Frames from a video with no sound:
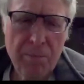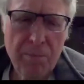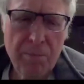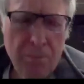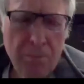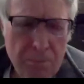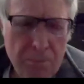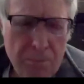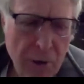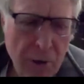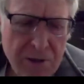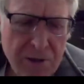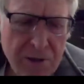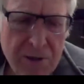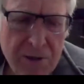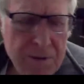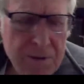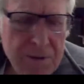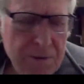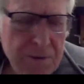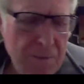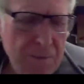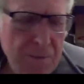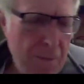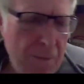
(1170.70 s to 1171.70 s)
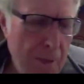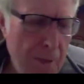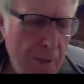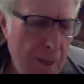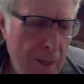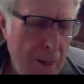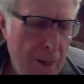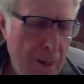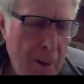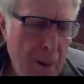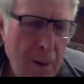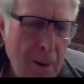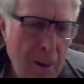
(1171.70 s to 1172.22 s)
points.
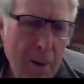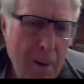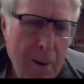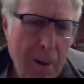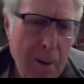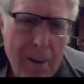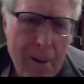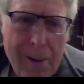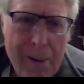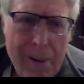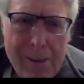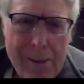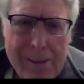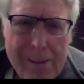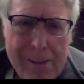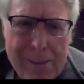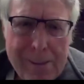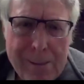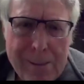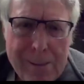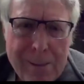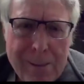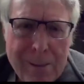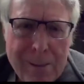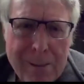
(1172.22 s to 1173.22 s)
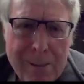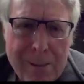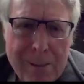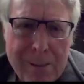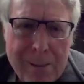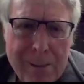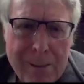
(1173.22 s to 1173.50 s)
Excellent. Did and uh, did you